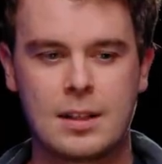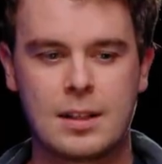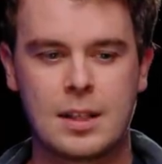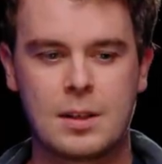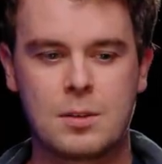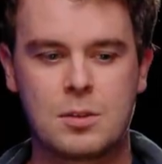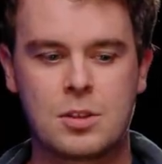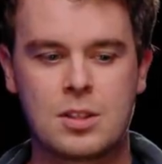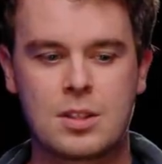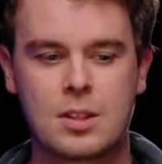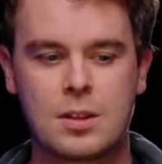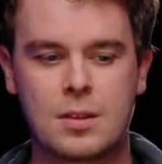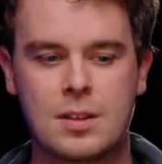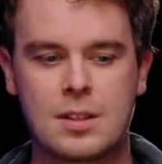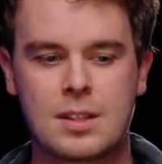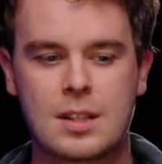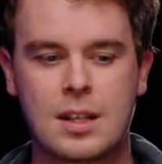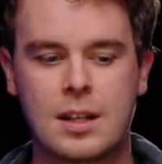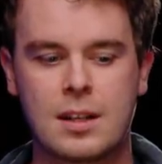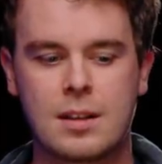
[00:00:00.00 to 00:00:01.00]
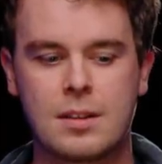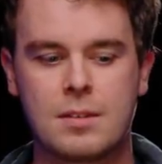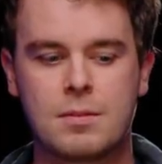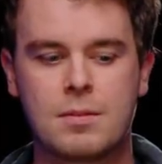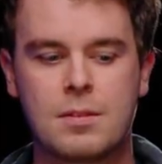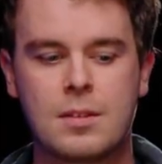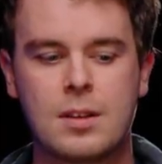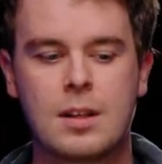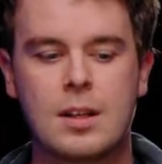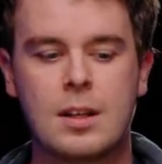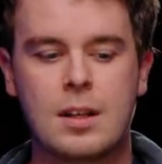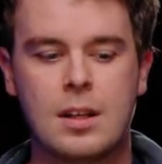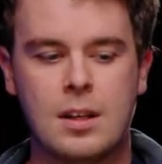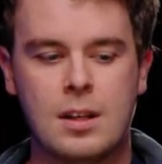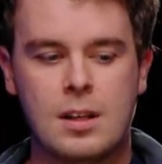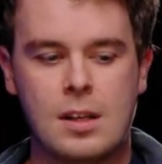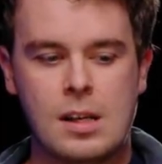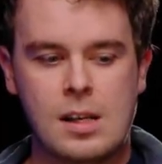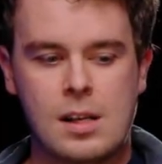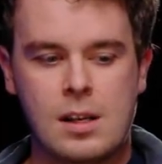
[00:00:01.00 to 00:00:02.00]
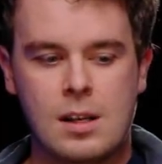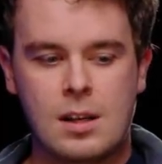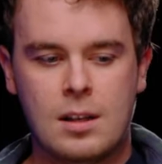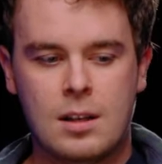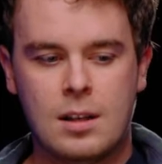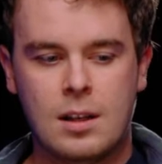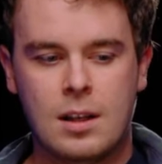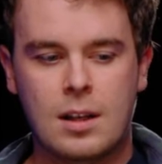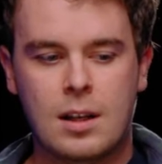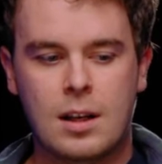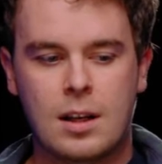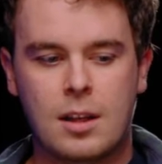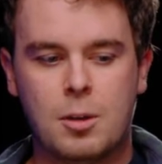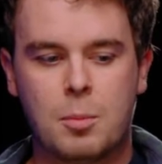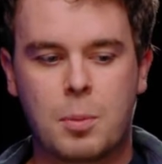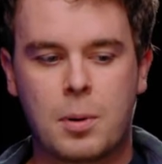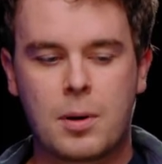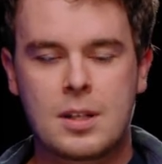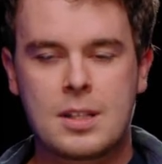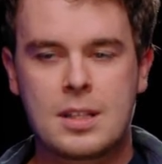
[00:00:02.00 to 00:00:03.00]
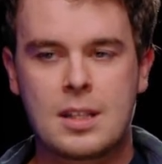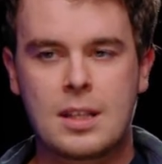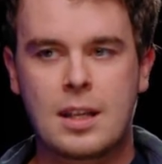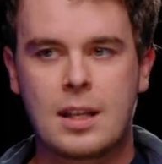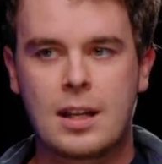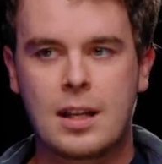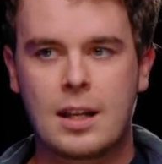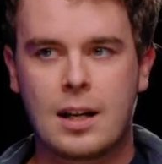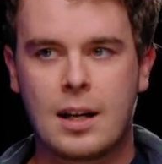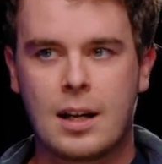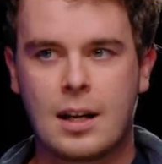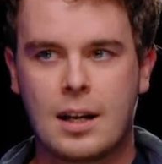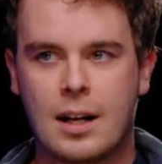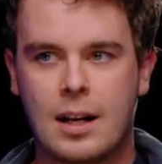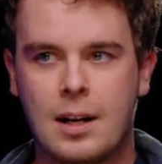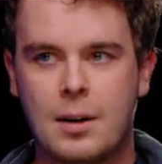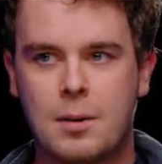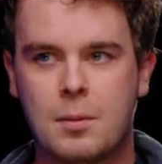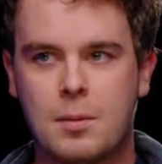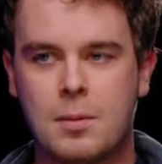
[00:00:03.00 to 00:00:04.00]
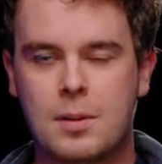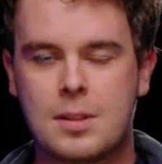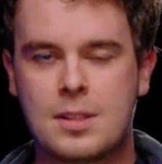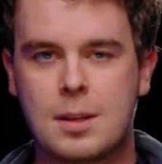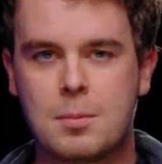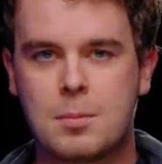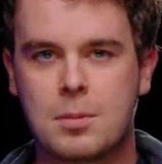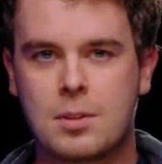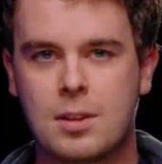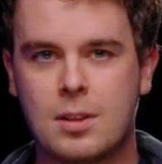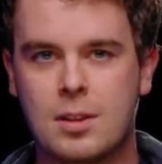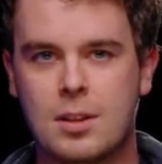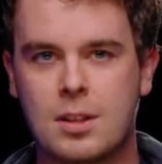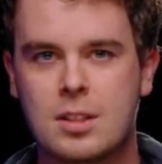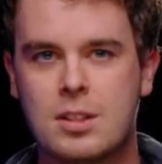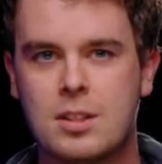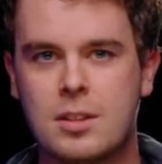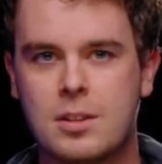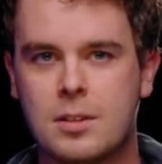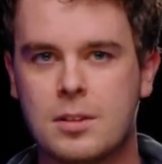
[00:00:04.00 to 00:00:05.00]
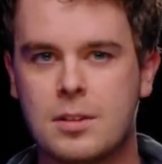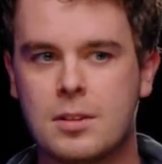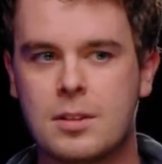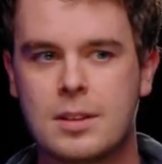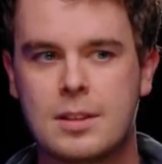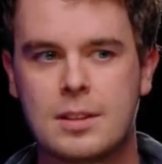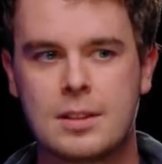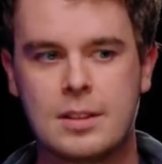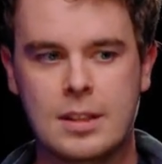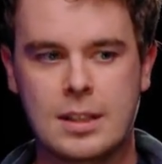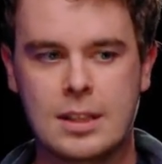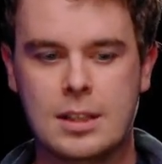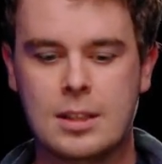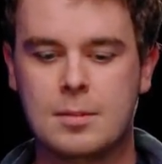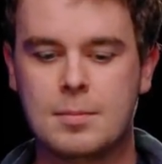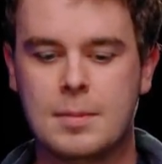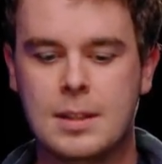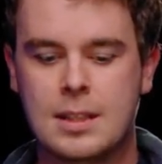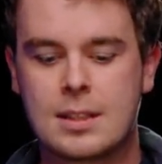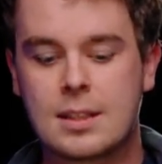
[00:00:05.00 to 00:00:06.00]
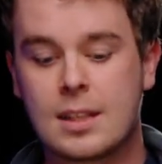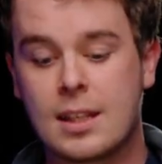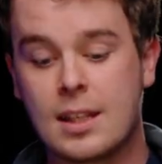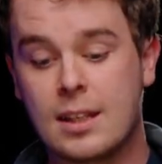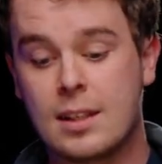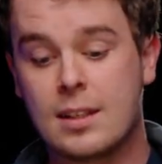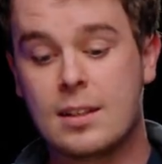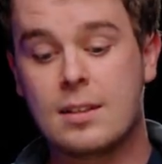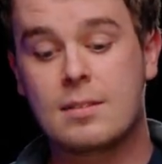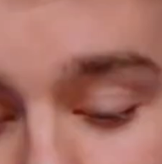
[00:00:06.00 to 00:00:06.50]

he was just always kind of the person that I was able to look to as a kid